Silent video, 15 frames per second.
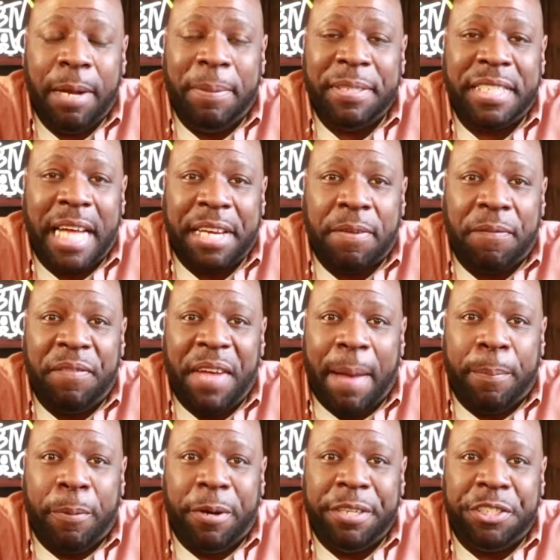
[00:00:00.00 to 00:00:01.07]
It was like the
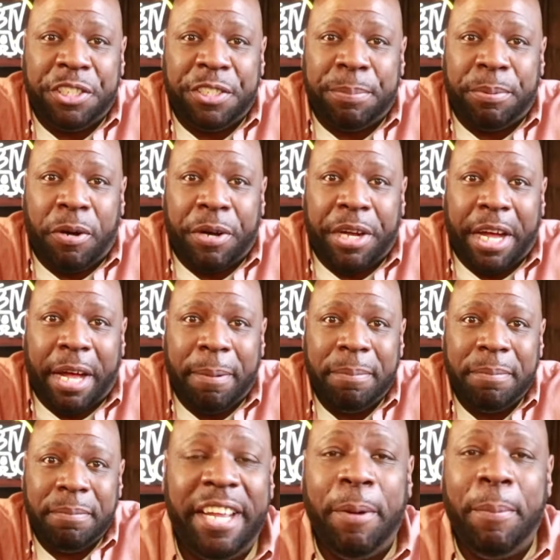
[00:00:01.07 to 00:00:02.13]
Fat Boys just broke up.
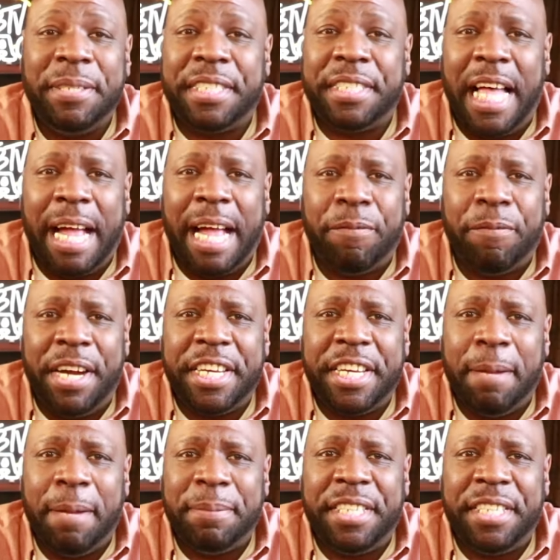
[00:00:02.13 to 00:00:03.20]
It was like Run
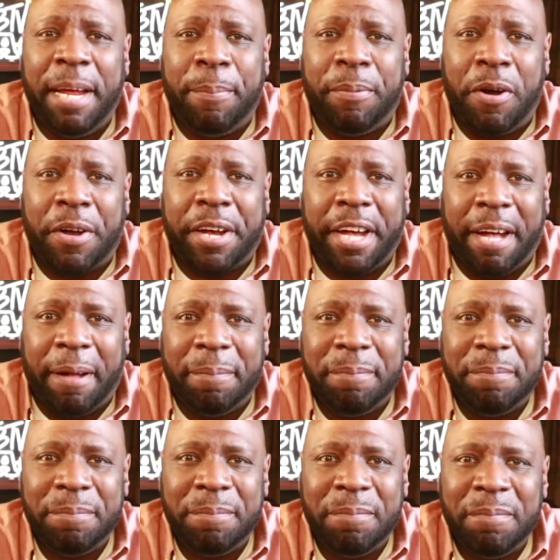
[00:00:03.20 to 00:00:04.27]
DMC broke up.
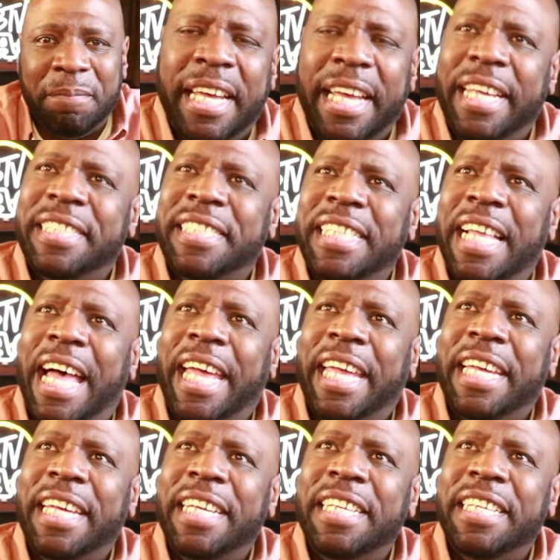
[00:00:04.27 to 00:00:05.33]
It's
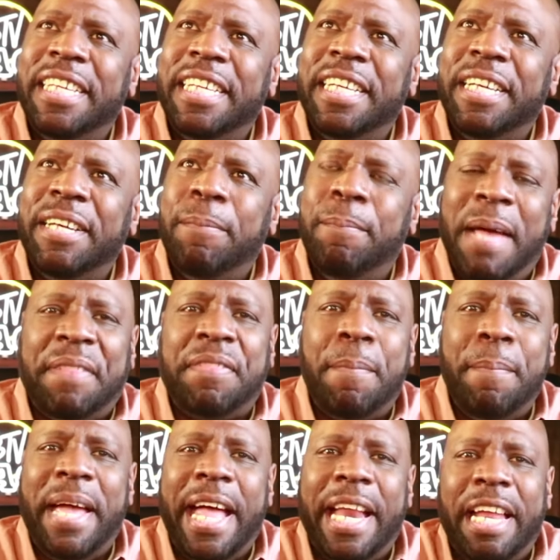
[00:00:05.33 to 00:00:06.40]
like Method
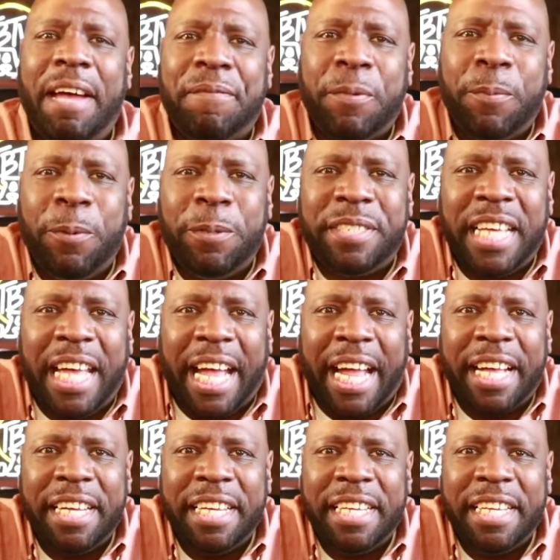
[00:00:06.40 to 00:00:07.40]
Man left the Wu Tang.